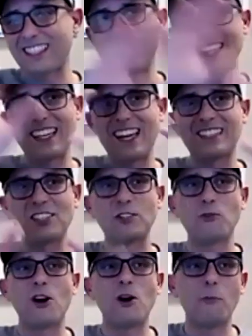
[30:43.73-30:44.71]
Yeah. the end of the
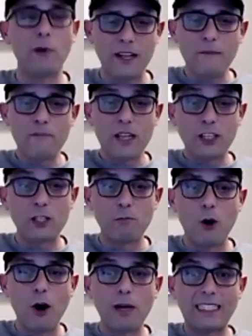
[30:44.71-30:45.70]
world, but she's
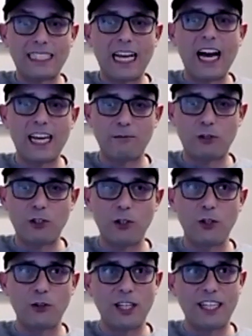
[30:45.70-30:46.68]
more about time
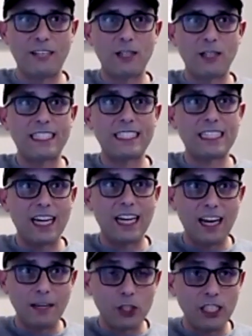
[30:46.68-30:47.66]
too. Like when it's
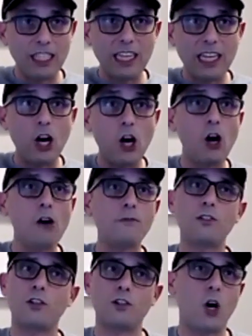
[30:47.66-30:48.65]
time, she
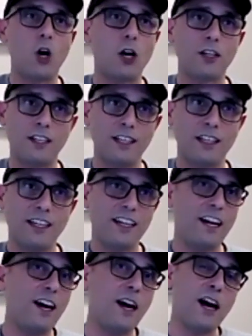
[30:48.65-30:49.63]
loves to talk.
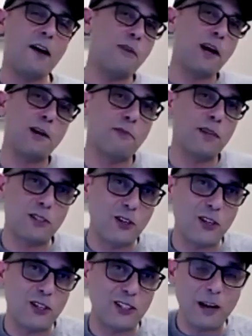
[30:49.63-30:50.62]
Yeah. I, am not a big
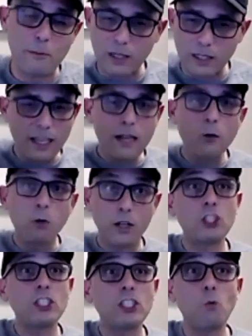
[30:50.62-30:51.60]
talker, right? But when
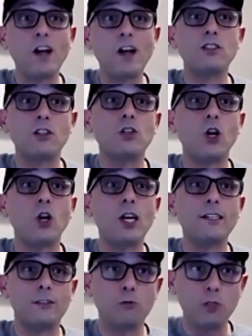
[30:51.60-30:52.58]
she wants to
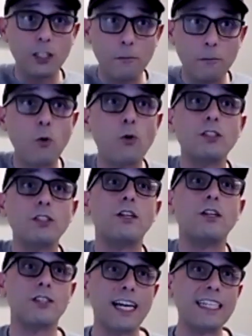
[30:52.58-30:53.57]
talk, it's really important to
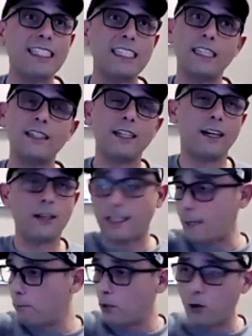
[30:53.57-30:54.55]
her that I sit there and
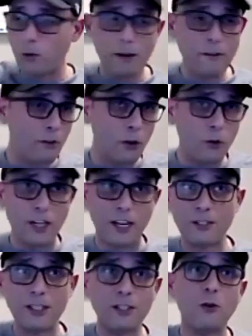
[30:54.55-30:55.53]
I put all my phone,
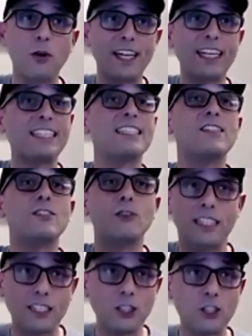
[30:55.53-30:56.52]
everything away, and I sit there
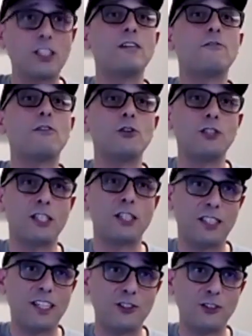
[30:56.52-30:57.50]
and I just give her the
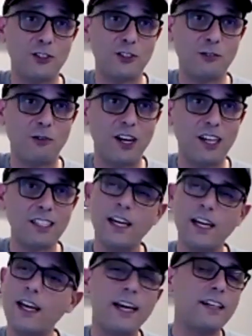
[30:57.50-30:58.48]
attention that she wants,
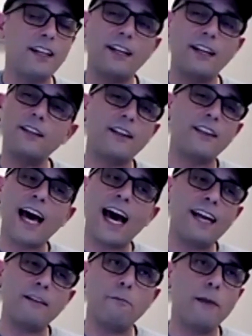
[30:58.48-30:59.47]
and then
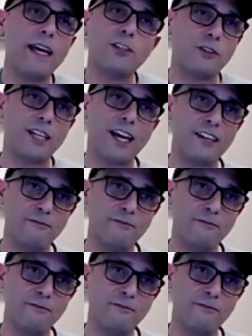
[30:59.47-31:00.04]
that makes her day.